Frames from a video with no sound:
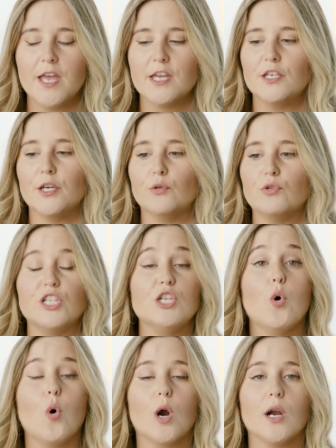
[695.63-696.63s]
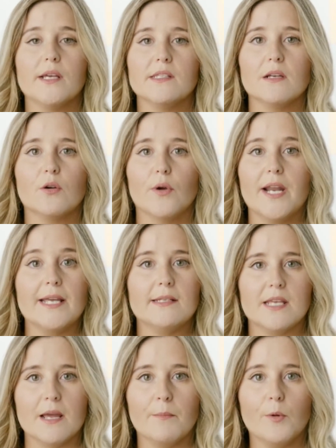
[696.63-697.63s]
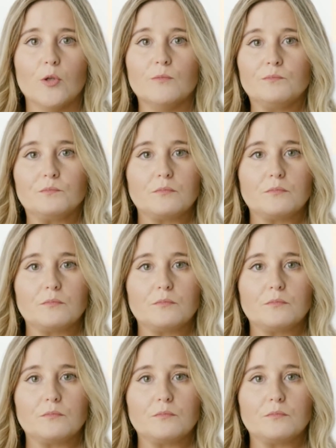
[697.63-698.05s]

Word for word: You know, Dior is a great example